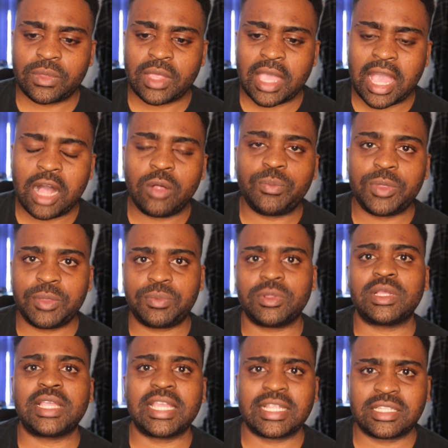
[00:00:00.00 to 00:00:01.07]
help people
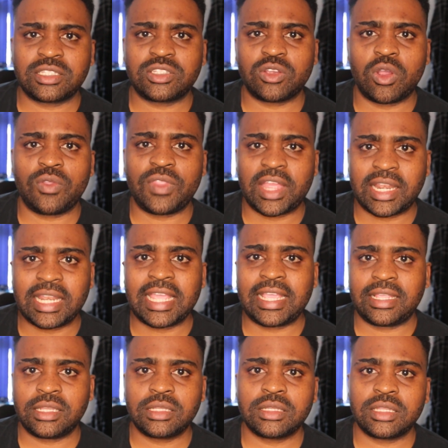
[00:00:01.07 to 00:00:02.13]
get on that
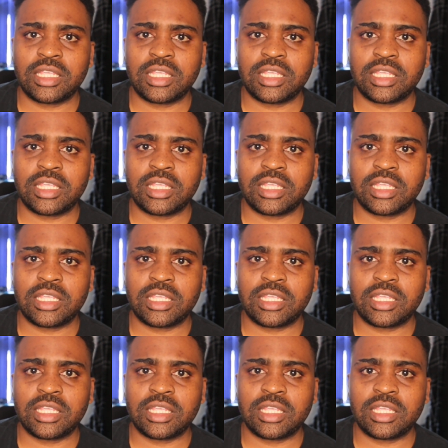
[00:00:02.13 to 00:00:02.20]
lane.